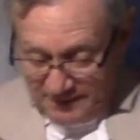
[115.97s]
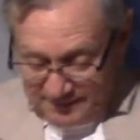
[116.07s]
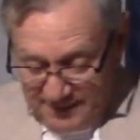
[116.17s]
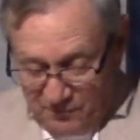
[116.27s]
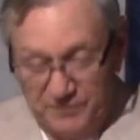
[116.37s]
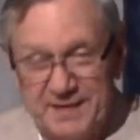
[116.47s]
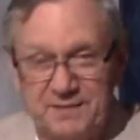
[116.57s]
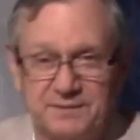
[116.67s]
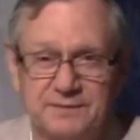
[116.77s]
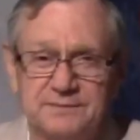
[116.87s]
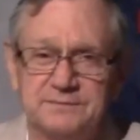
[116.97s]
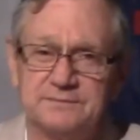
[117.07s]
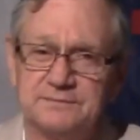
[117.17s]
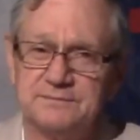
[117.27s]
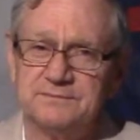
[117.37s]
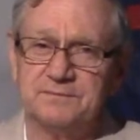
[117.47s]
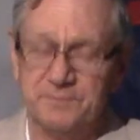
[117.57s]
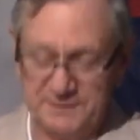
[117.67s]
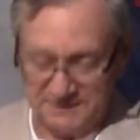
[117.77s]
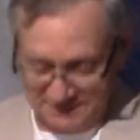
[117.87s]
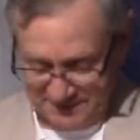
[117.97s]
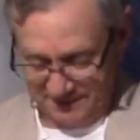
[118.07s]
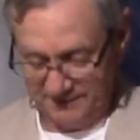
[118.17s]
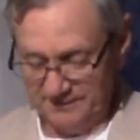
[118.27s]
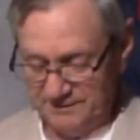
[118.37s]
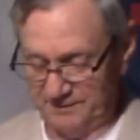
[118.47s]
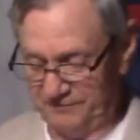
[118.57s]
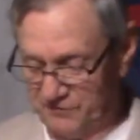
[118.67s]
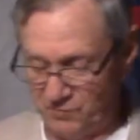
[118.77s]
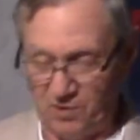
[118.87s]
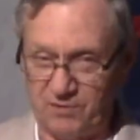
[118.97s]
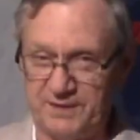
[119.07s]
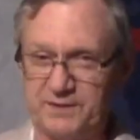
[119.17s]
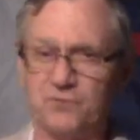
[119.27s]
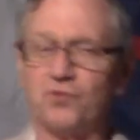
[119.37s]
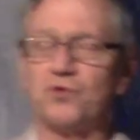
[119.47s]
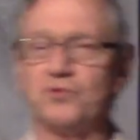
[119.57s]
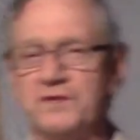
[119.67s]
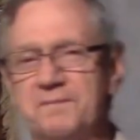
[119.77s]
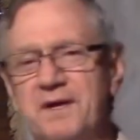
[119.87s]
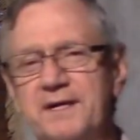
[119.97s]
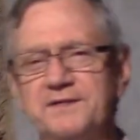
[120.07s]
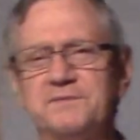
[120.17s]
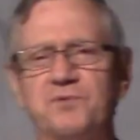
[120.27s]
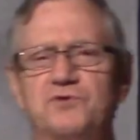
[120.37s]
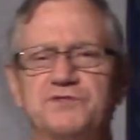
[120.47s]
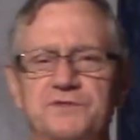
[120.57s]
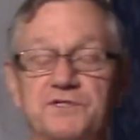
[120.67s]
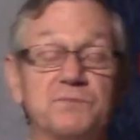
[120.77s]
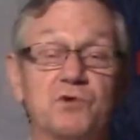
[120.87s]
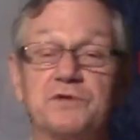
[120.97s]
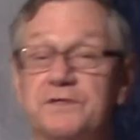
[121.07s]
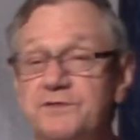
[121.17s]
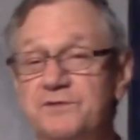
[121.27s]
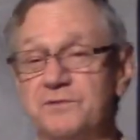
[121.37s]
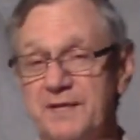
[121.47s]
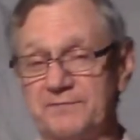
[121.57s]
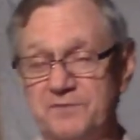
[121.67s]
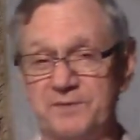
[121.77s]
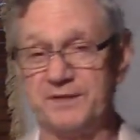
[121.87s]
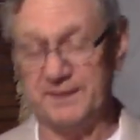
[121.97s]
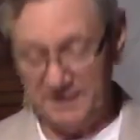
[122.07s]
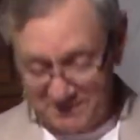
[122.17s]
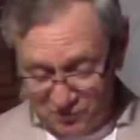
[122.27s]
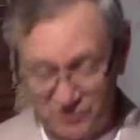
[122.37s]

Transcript: Now, with that being said, if you are a worldly minded person this morning, then you don't have to pay any more